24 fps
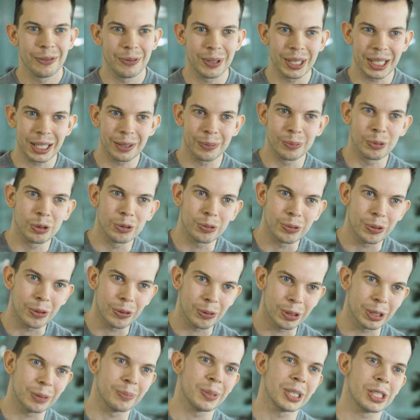we can move
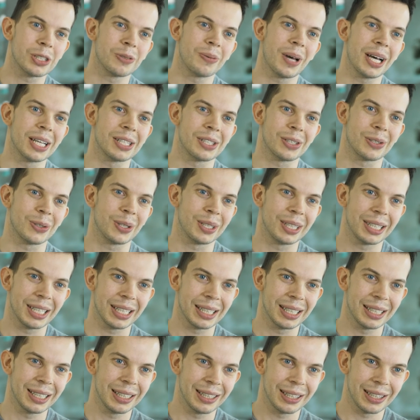forward much faster. And
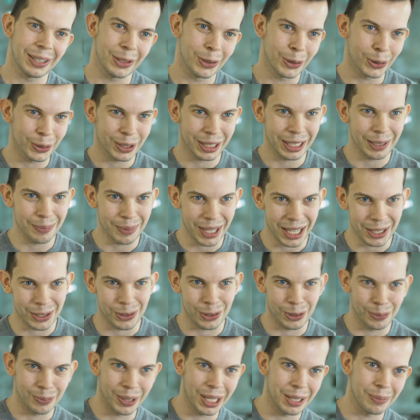then the whole team
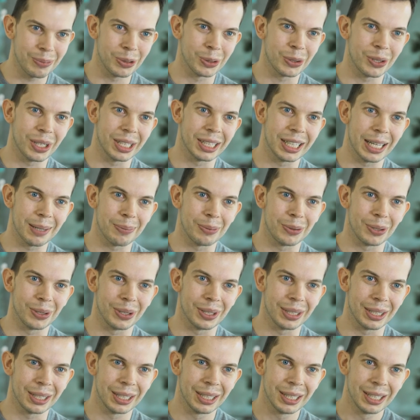has to be able to adapt to
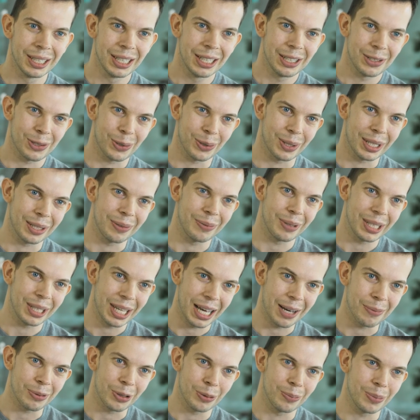it. So then we
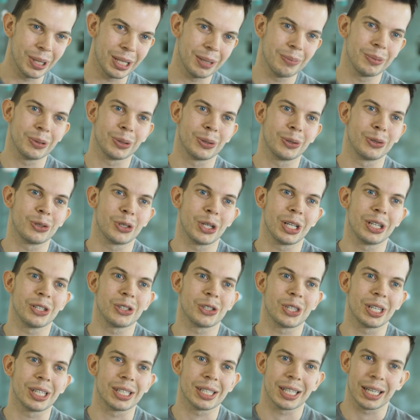have to be able to
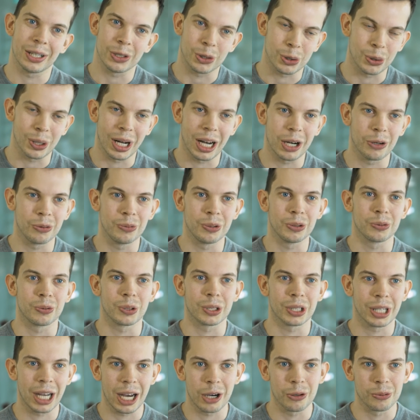change the schedule, how we
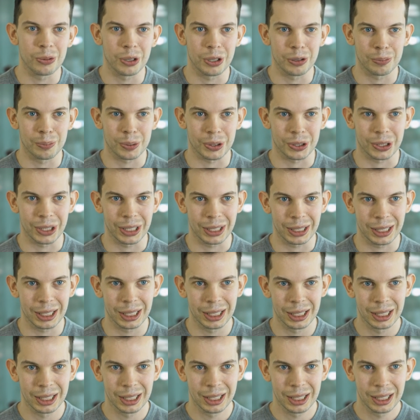work, how we operate.
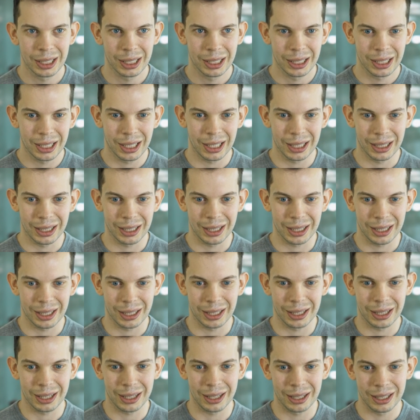And
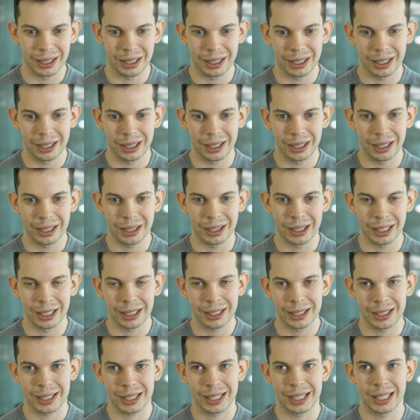
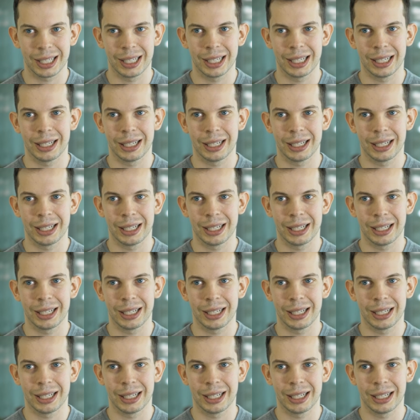this,